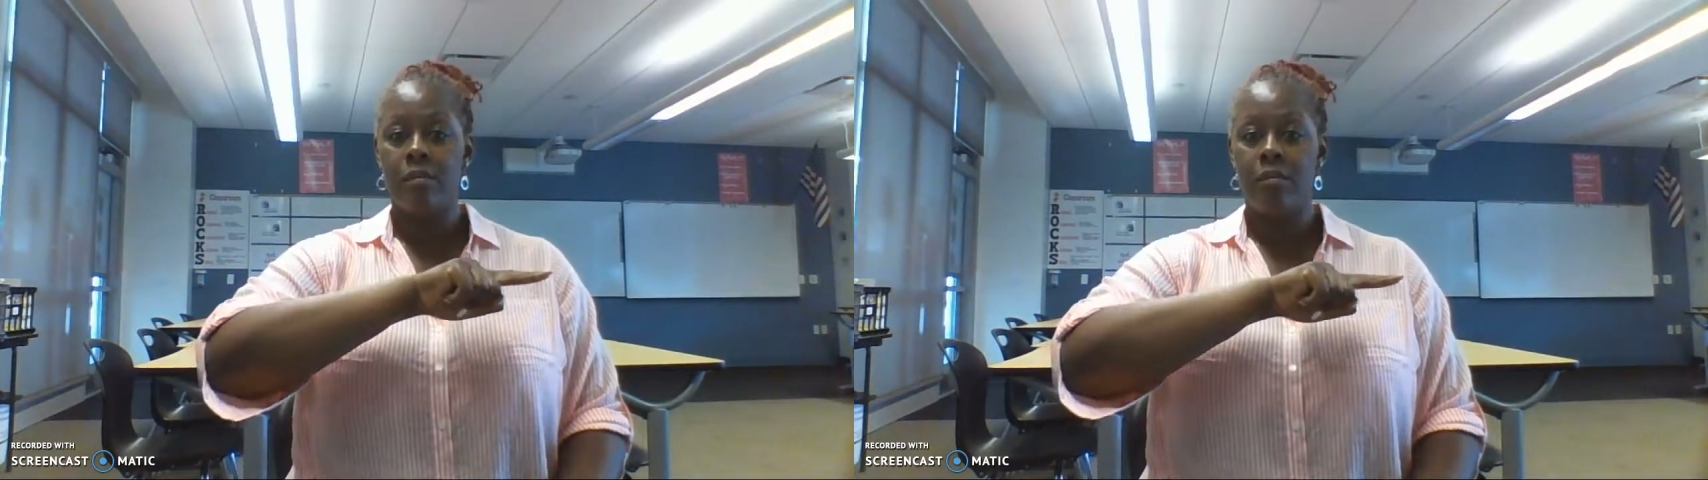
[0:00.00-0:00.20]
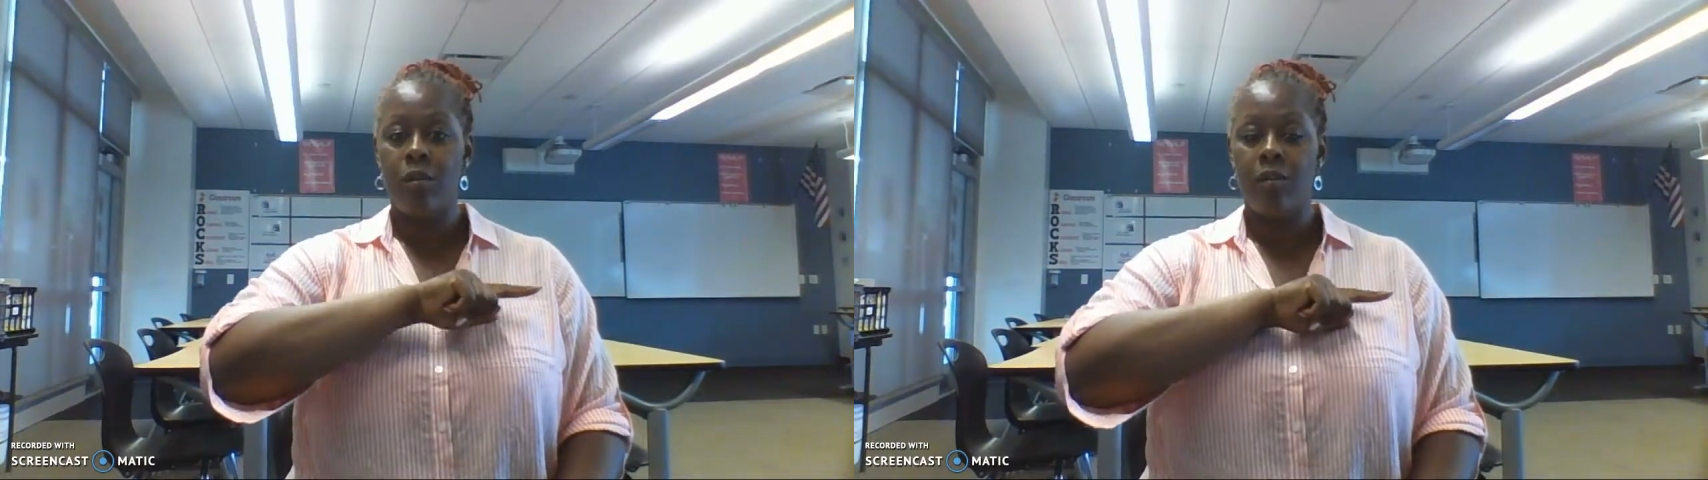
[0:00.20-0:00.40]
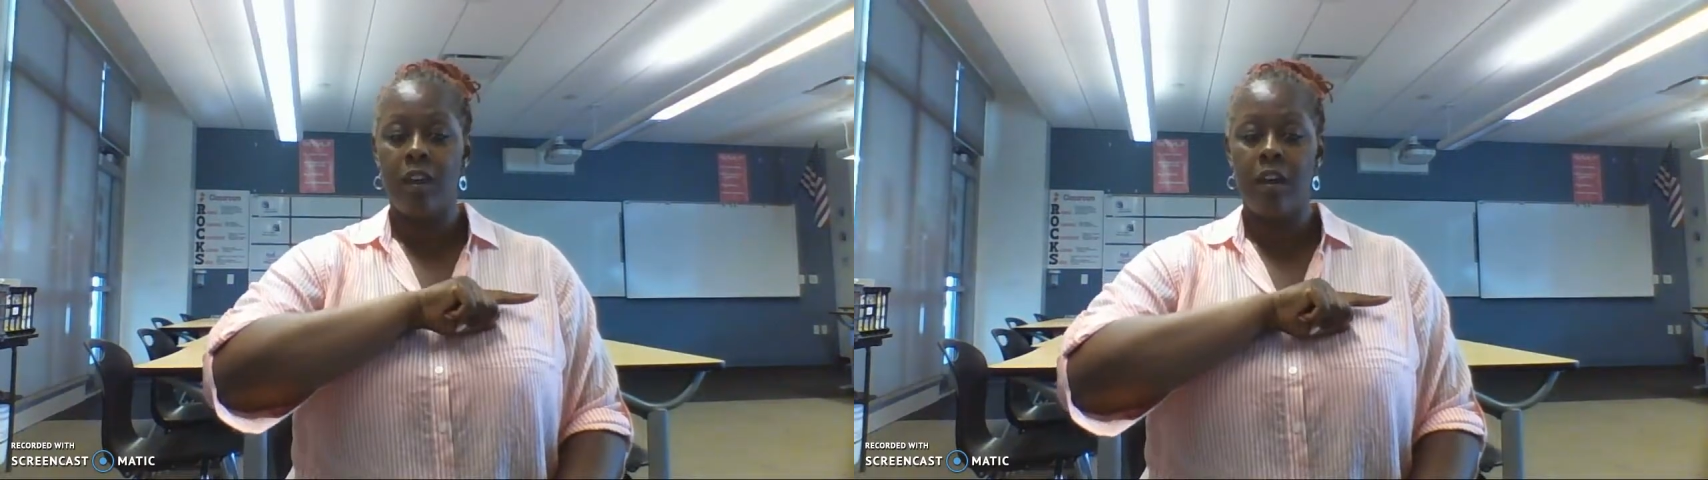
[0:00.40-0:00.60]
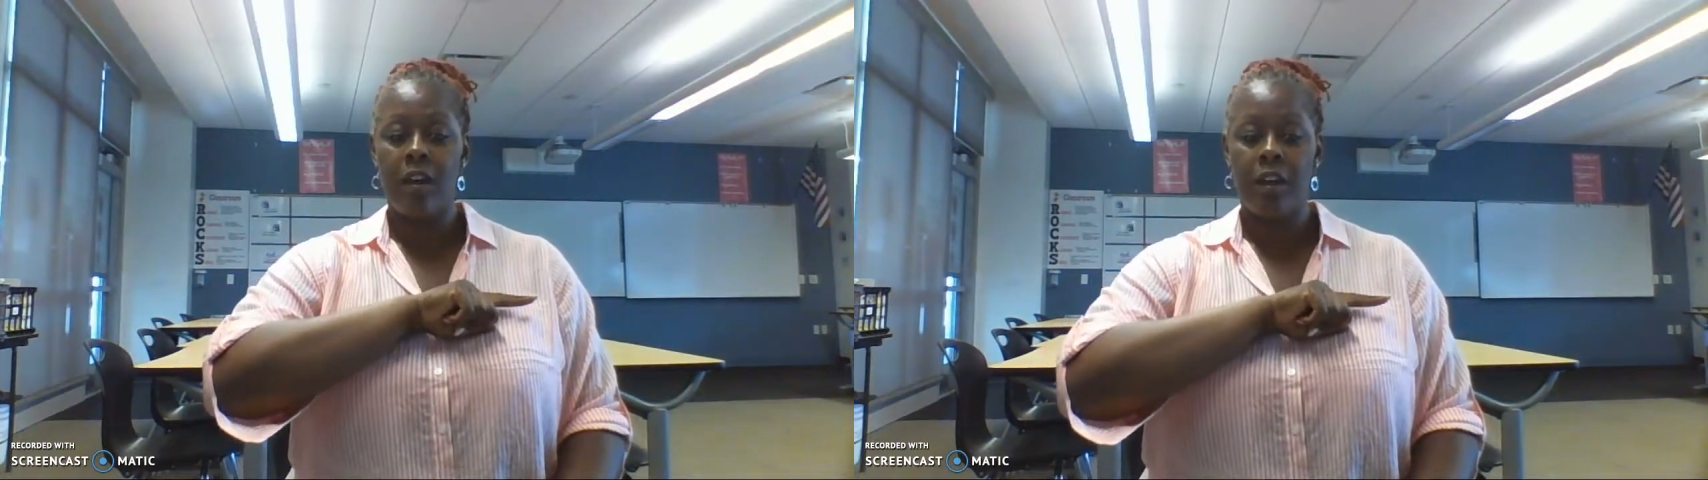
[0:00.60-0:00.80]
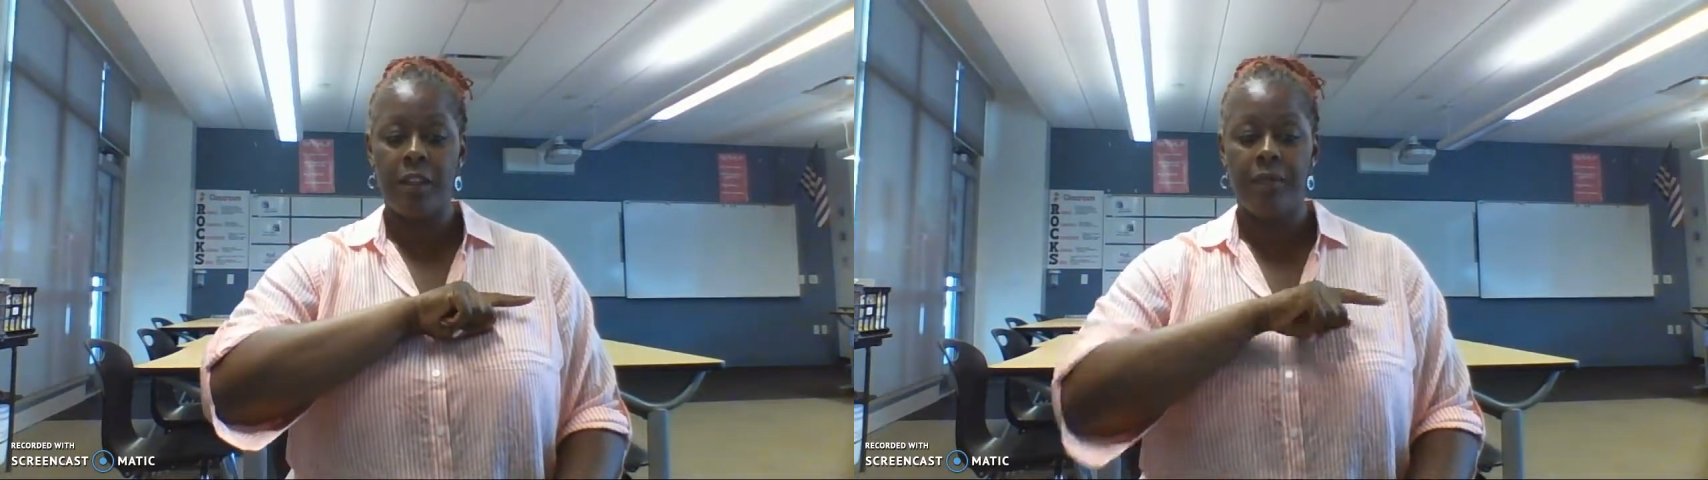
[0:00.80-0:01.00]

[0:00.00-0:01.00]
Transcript: Moving on.